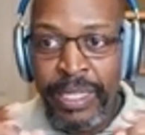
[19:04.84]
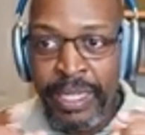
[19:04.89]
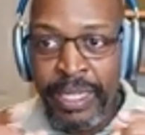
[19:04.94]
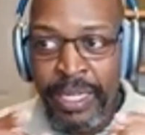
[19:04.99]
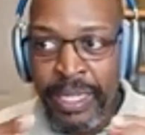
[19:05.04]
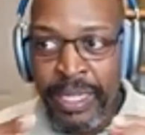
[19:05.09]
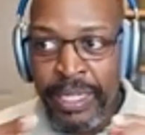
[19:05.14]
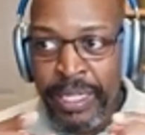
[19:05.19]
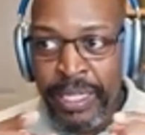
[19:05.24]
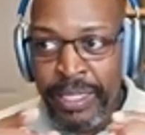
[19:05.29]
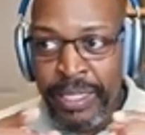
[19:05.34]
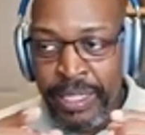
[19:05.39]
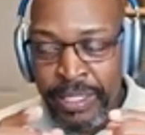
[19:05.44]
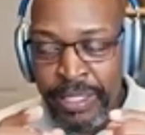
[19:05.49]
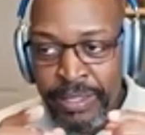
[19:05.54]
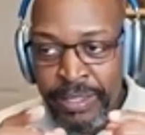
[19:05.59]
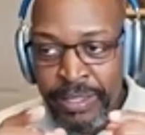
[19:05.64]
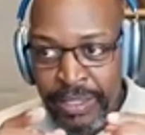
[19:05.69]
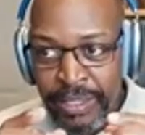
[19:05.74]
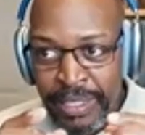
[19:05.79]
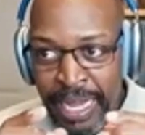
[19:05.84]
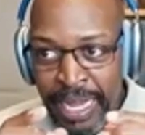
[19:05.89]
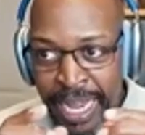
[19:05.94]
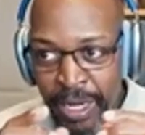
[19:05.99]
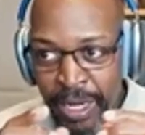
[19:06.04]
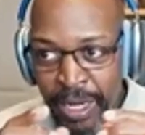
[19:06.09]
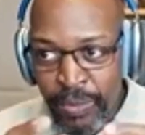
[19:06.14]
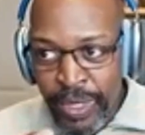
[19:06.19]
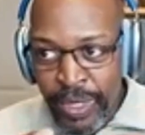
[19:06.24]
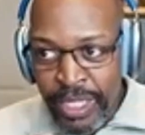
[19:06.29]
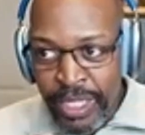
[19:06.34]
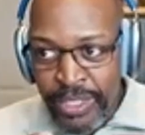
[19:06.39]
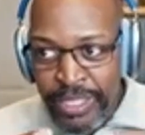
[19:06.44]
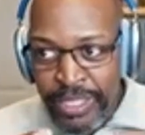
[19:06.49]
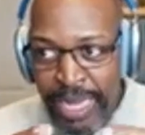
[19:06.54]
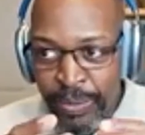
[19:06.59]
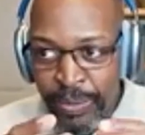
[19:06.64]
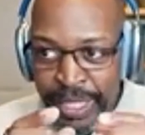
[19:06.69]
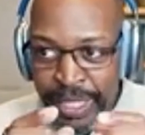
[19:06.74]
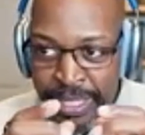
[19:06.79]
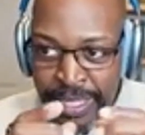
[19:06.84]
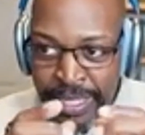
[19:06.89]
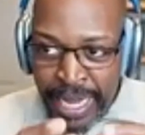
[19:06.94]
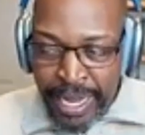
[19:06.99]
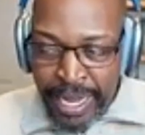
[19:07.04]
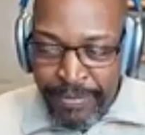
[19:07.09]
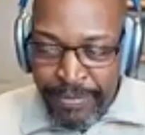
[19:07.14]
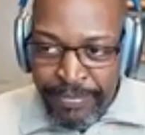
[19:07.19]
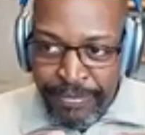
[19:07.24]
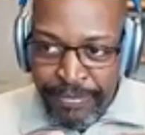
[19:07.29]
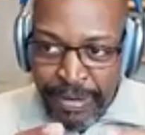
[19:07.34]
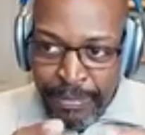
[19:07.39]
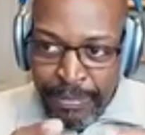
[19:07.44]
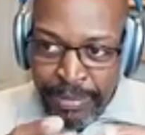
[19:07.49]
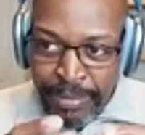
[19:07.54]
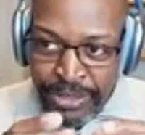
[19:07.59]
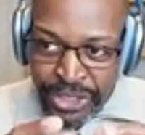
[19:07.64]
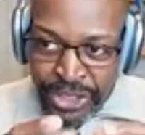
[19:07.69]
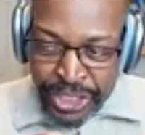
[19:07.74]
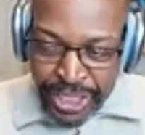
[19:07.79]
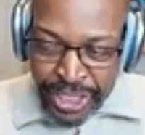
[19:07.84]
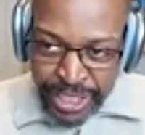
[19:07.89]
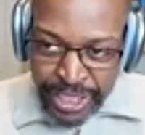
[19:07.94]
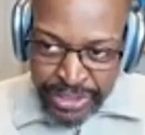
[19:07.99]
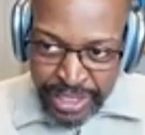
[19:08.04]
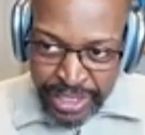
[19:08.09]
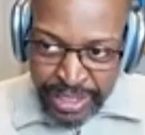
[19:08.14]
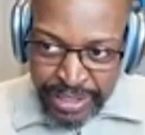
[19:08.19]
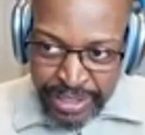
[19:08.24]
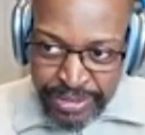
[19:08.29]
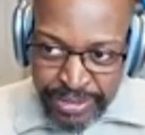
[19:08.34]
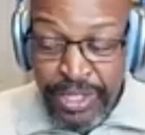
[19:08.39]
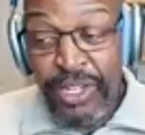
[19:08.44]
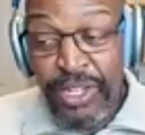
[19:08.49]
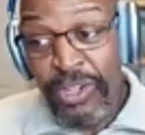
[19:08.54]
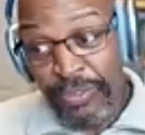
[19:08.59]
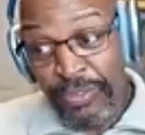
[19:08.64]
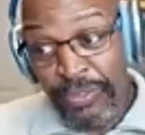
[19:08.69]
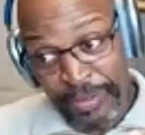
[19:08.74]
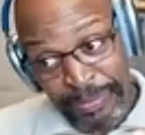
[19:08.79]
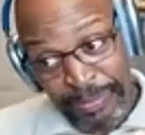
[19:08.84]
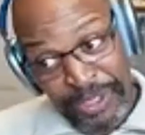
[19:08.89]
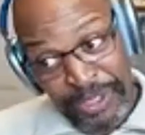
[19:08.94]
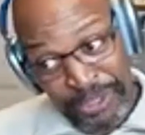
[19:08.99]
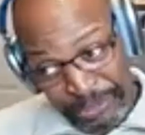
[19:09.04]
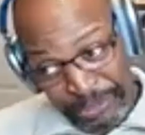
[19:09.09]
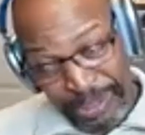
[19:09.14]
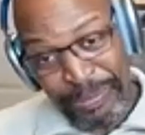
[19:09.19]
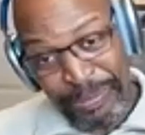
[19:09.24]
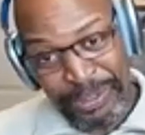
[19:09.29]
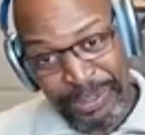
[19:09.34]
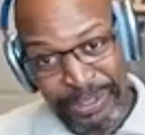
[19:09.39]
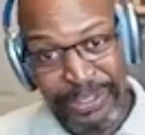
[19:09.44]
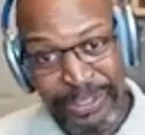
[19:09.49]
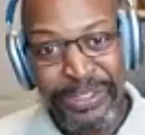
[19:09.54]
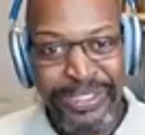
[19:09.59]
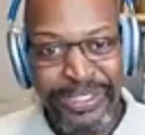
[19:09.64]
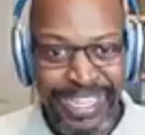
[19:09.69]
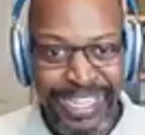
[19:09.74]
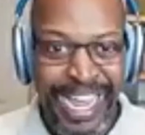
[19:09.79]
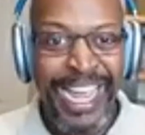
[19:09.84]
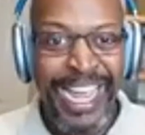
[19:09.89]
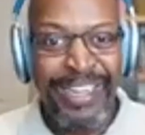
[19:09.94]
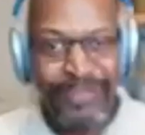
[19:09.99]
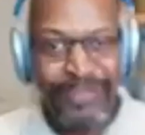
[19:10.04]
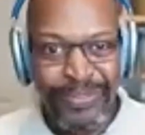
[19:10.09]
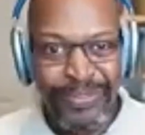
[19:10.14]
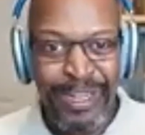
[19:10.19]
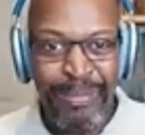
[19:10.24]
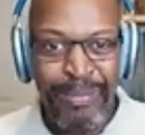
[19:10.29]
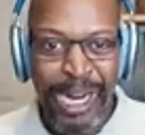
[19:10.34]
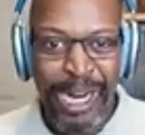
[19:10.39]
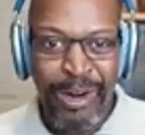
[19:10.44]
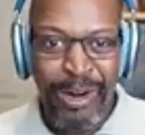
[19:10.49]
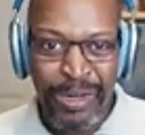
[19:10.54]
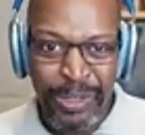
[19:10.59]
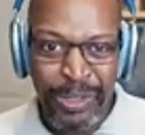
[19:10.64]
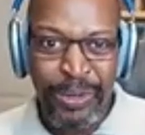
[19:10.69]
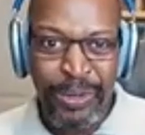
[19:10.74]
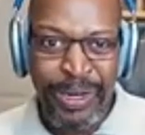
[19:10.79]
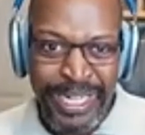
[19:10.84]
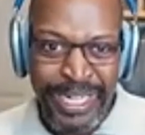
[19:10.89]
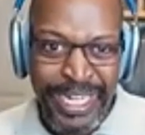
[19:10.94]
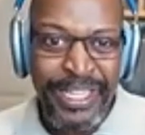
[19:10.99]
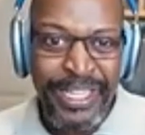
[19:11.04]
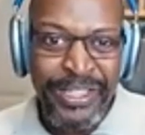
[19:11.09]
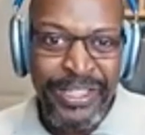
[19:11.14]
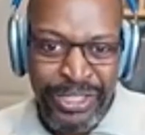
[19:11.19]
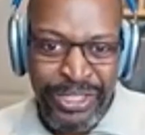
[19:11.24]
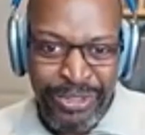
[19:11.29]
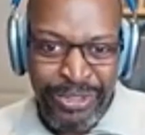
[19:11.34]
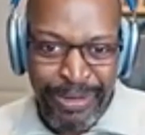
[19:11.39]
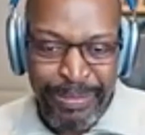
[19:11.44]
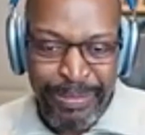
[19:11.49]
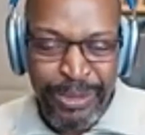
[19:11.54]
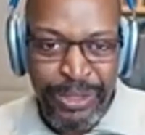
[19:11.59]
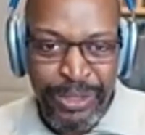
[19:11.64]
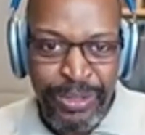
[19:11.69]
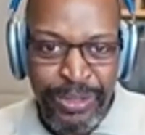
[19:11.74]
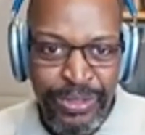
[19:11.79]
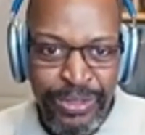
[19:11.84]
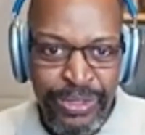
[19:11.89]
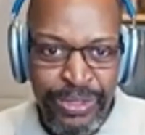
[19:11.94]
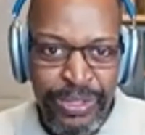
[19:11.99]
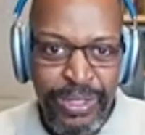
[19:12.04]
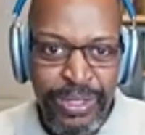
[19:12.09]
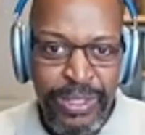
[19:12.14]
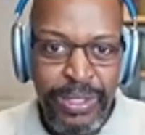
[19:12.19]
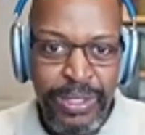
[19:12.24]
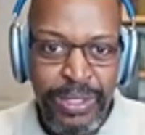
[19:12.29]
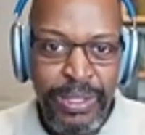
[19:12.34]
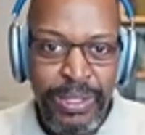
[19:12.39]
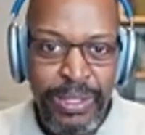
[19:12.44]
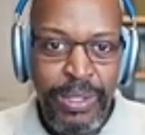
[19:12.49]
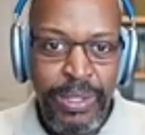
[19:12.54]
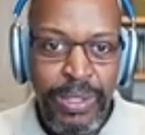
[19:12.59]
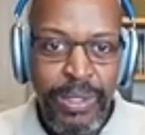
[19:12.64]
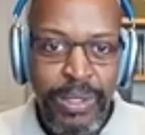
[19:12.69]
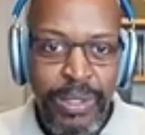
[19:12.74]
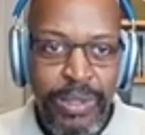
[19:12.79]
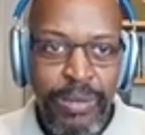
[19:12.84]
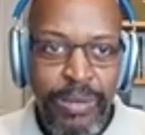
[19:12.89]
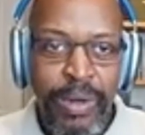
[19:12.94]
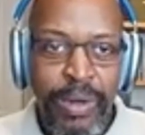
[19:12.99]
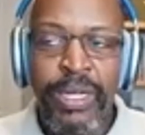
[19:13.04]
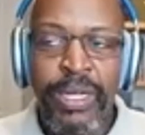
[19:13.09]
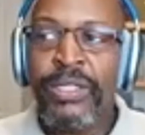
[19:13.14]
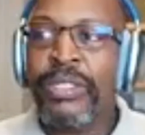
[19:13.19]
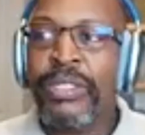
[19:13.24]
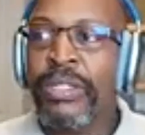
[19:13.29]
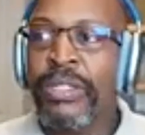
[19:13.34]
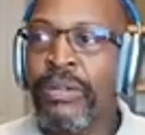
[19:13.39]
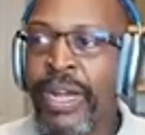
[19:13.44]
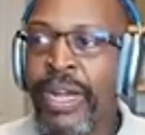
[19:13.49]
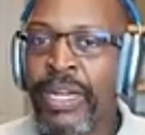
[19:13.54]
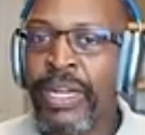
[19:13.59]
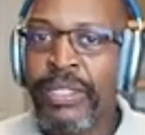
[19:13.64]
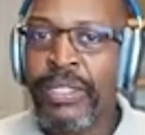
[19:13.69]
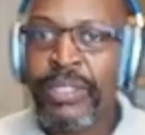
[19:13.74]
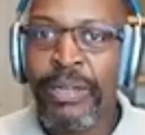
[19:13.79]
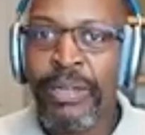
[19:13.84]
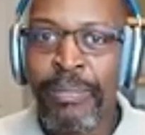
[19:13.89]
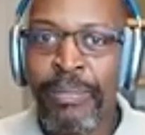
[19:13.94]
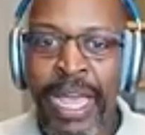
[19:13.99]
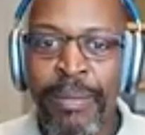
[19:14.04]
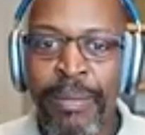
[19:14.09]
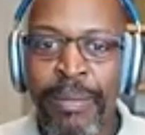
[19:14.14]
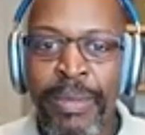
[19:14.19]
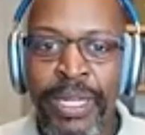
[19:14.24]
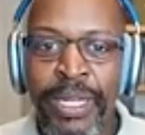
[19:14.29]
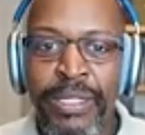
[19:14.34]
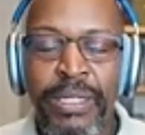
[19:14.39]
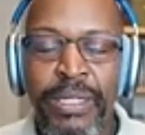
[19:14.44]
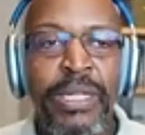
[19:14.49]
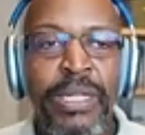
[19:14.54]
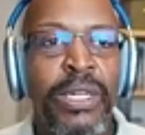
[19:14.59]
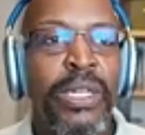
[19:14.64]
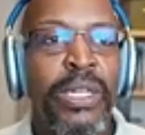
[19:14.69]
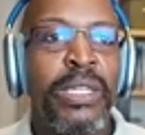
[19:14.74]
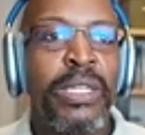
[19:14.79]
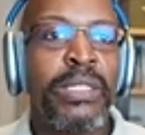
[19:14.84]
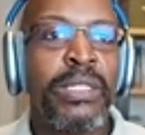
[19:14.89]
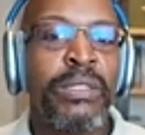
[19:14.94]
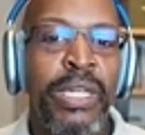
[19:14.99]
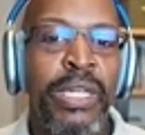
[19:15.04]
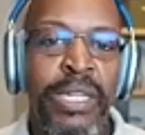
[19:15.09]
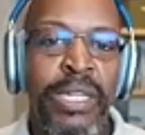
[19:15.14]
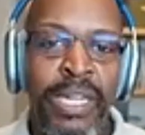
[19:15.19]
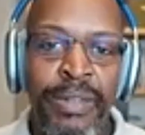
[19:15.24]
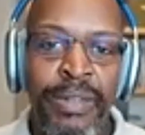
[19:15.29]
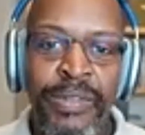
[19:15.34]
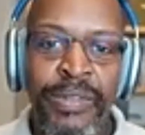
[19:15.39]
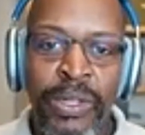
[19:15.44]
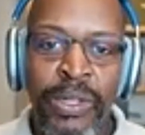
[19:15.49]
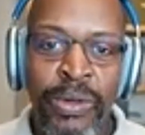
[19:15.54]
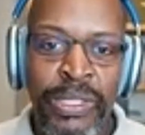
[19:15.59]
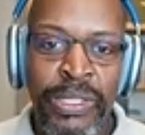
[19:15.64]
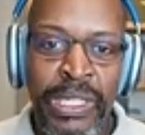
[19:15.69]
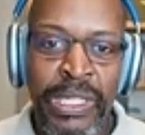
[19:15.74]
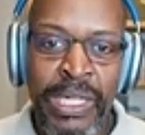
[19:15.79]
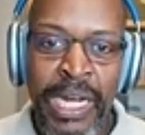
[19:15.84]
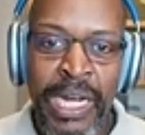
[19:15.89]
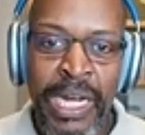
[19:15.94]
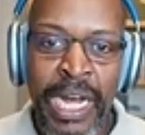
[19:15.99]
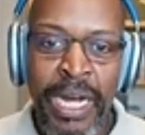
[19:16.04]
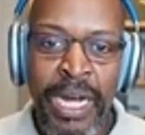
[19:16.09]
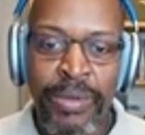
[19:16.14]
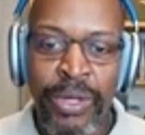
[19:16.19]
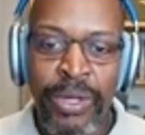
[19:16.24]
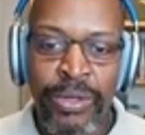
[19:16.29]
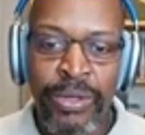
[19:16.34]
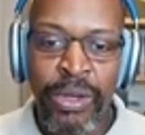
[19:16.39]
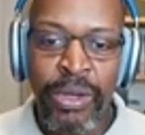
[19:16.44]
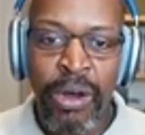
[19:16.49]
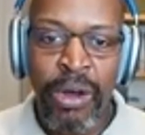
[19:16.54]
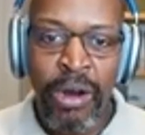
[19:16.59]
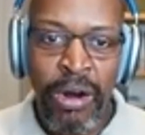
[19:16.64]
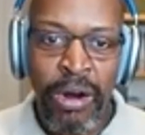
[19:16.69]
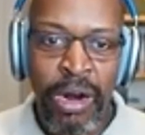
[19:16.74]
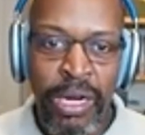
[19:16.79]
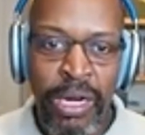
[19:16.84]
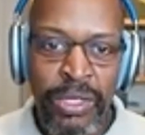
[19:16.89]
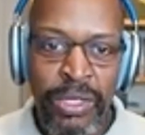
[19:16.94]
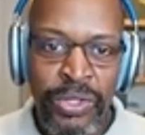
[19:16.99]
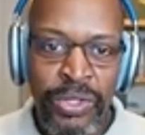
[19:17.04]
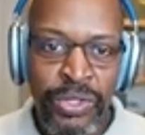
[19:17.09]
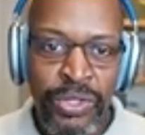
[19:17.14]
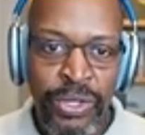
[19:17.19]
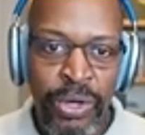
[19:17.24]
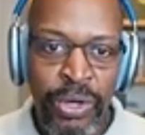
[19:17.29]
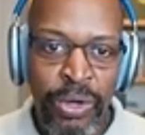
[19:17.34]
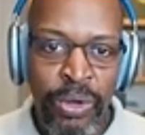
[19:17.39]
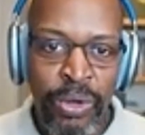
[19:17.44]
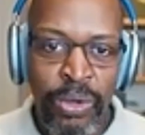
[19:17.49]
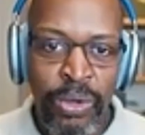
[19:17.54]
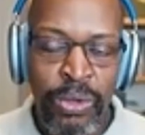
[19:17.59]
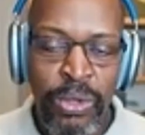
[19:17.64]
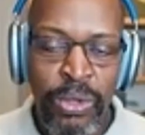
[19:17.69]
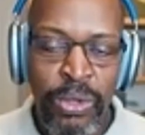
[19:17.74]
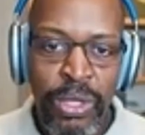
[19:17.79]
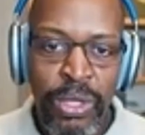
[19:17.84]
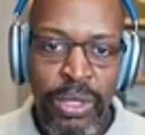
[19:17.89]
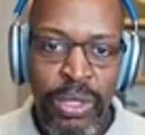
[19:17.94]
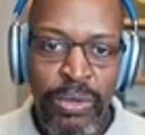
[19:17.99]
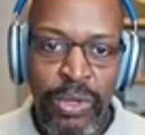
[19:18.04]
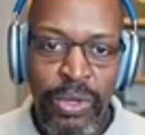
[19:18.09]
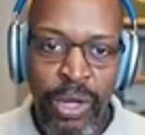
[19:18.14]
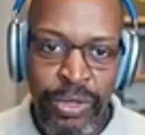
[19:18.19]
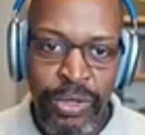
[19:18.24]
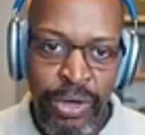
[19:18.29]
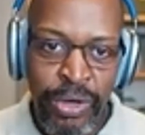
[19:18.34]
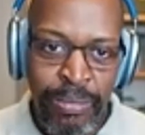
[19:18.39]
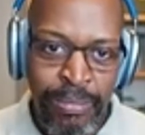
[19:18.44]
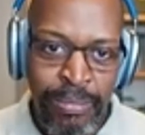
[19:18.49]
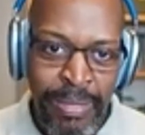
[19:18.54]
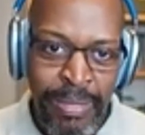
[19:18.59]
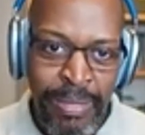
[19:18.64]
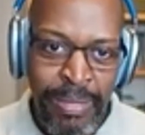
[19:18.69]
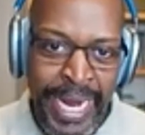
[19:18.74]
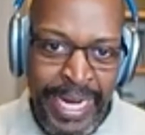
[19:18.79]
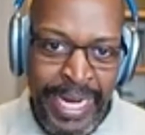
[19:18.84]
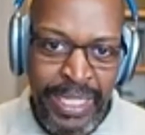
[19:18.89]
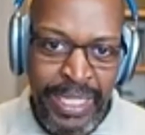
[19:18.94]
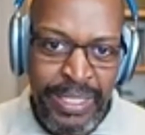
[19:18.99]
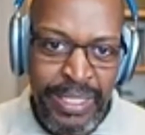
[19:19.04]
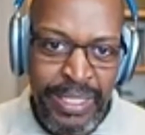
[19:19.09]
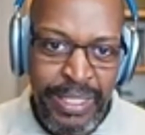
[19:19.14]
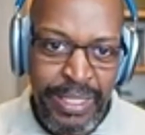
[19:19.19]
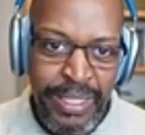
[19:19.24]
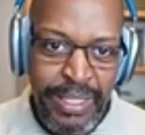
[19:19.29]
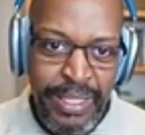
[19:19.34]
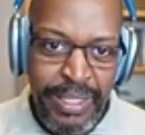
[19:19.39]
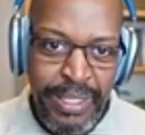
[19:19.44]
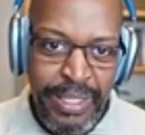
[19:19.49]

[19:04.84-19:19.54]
in this language that we get from Jesus, from the scriptures, and from our Lord in the scriptures. What is the greatest commandment? You shall love the Lord your God with all your heart, soul, with all your might.